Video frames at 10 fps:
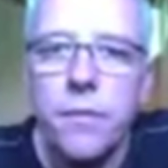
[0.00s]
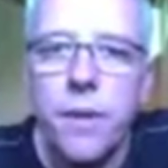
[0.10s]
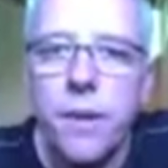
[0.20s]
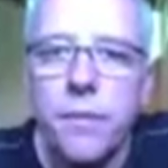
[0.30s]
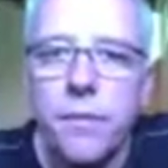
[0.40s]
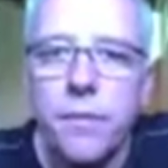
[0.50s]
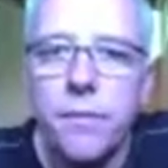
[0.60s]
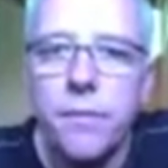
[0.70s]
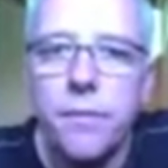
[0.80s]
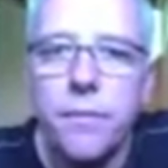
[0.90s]

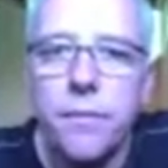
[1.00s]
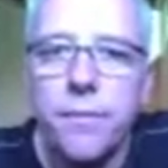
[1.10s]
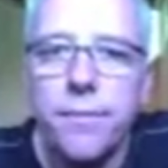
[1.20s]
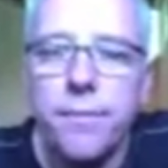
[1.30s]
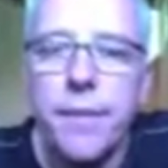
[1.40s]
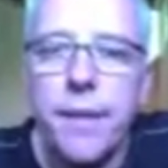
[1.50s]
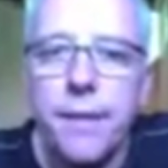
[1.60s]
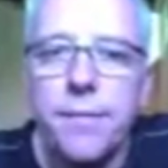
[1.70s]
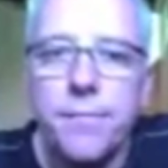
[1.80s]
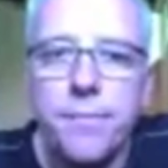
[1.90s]

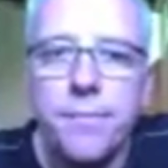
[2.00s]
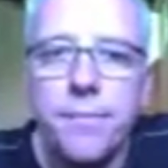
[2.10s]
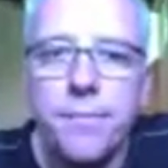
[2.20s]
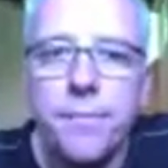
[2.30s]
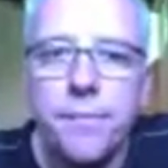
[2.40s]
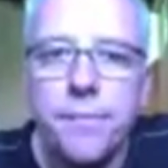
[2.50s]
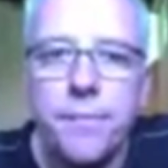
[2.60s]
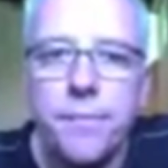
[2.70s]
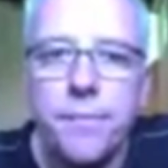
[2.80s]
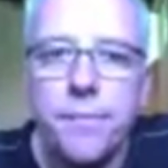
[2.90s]

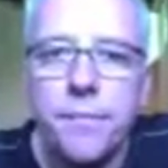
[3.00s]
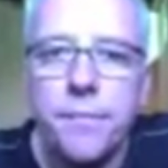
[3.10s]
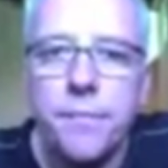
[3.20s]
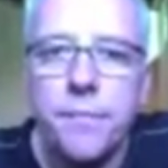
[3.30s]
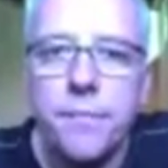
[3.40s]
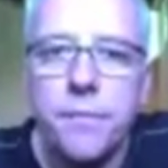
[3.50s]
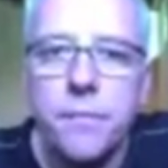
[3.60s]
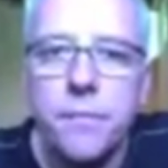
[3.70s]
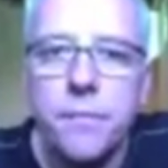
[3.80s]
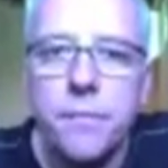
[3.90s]

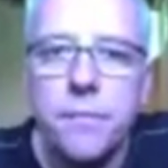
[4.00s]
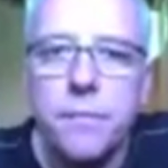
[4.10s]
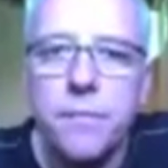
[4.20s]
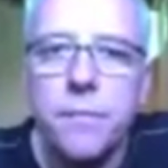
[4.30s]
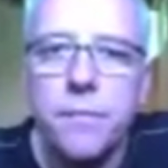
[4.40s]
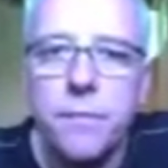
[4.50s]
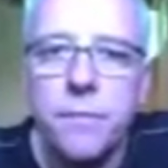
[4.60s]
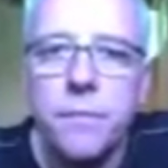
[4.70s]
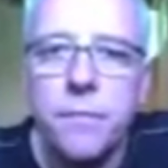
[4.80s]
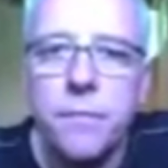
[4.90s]

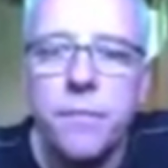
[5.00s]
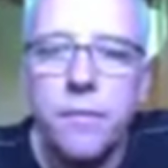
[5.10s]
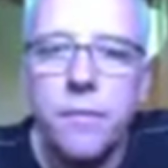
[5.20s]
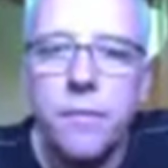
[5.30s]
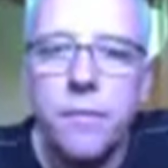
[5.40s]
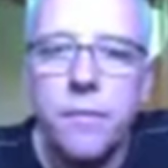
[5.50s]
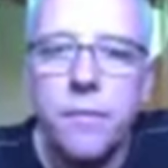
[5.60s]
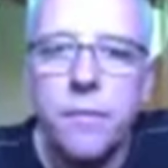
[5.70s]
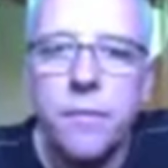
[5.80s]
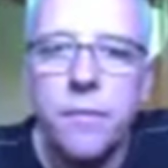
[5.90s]

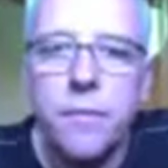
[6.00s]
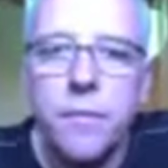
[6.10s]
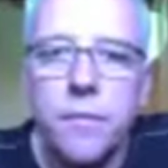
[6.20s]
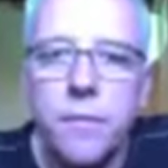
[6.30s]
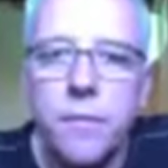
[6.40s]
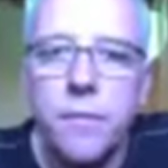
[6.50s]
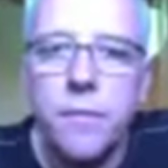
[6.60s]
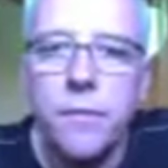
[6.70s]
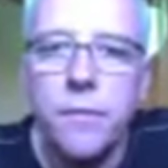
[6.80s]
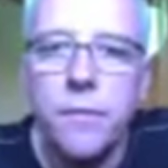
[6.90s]

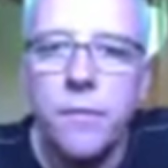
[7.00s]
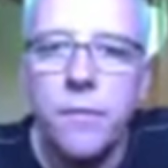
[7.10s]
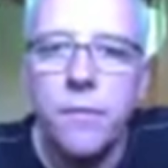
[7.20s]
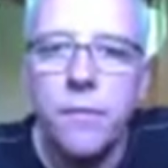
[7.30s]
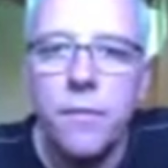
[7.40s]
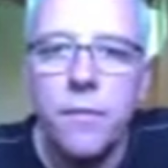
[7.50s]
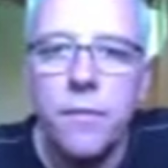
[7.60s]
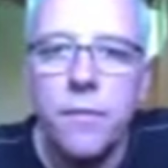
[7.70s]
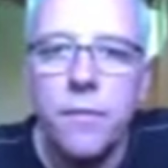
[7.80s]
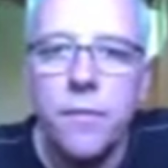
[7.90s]
(silent)